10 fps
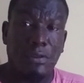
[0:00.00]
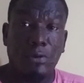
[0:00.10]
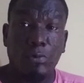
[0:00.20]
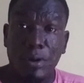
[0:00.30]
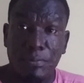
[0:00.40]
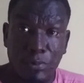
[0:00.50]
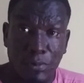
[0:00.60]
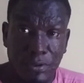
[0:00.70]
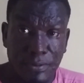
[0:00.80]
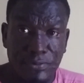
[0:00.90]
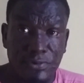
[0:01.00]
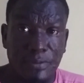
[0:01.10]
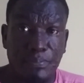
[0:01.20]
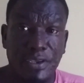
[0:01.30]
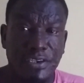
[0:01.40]
You're warmly welcome to
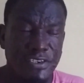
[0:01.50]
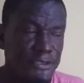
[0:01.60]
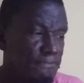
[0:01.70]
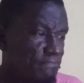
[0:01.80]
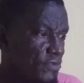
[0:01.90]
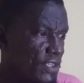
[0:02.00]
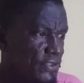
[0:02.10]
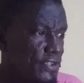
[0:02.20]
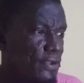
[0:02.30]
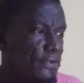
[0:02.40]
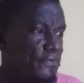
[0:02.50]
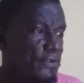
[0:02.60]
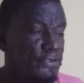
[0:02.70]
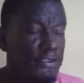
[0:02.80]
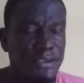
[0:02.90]
the page. Tell a friend,